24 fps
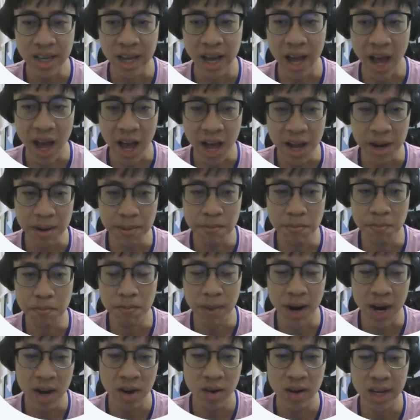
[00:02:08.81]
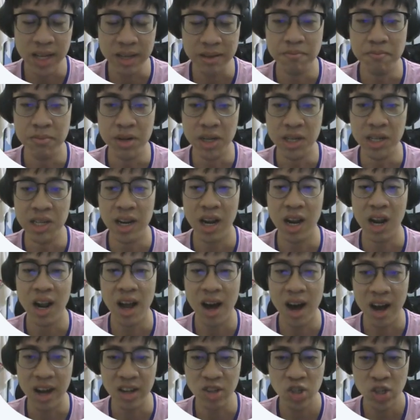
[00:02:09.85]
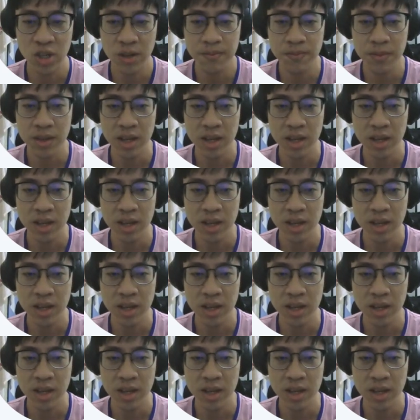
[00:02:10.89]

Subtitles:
and BioLink BERT large.